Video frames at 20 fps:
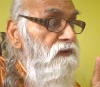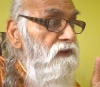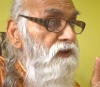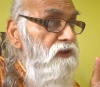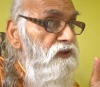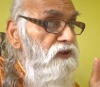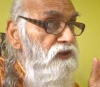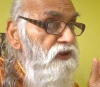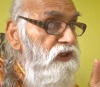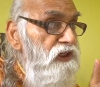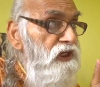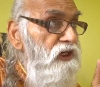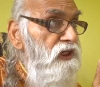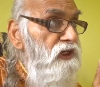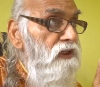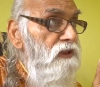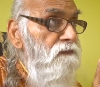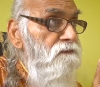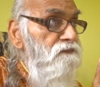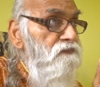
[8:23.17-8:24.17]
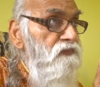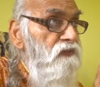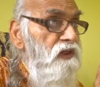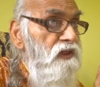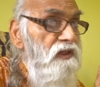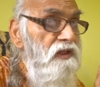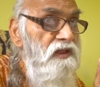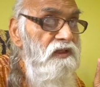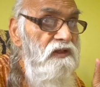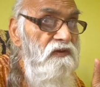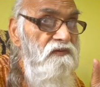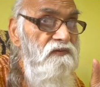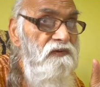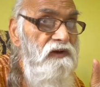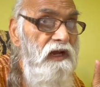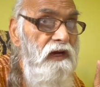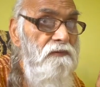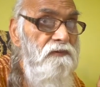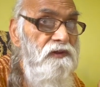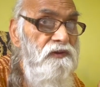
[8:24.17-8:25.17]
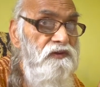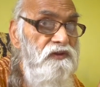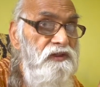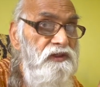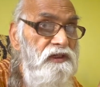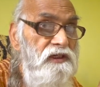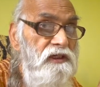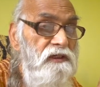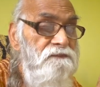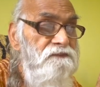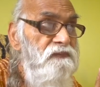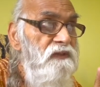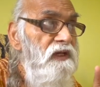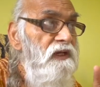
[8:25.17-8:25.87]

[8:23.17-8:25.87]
the seed, the flower seed,